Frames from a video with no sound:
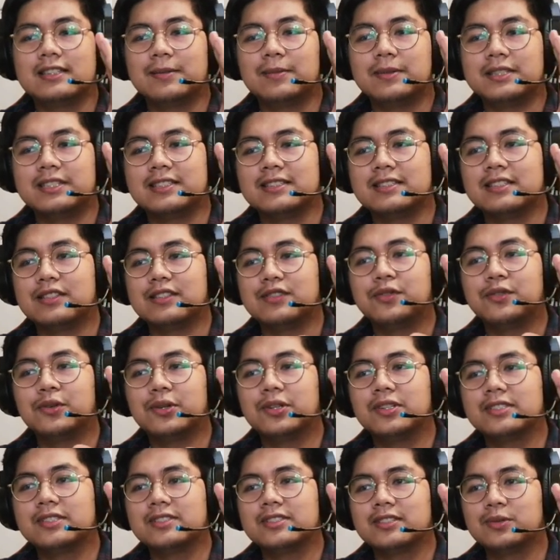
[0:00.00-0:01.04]
material and
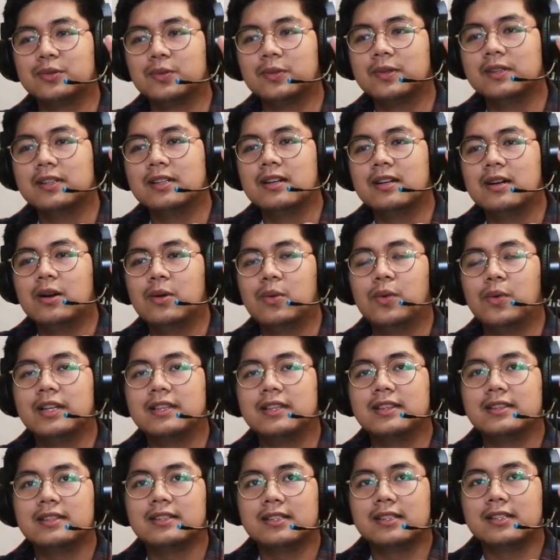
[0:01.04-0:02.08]
focus on what
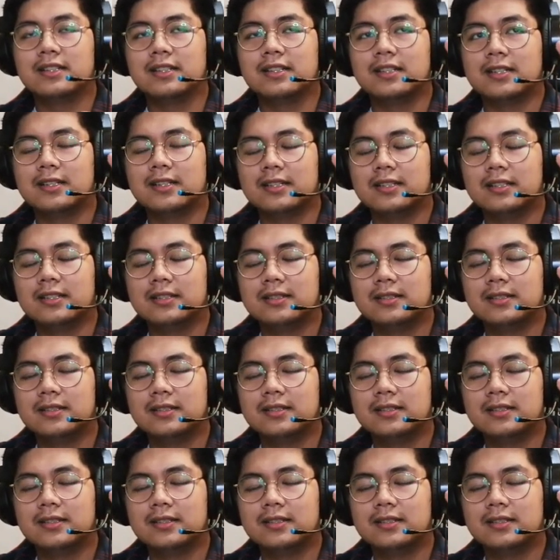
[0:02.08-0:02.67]
uh,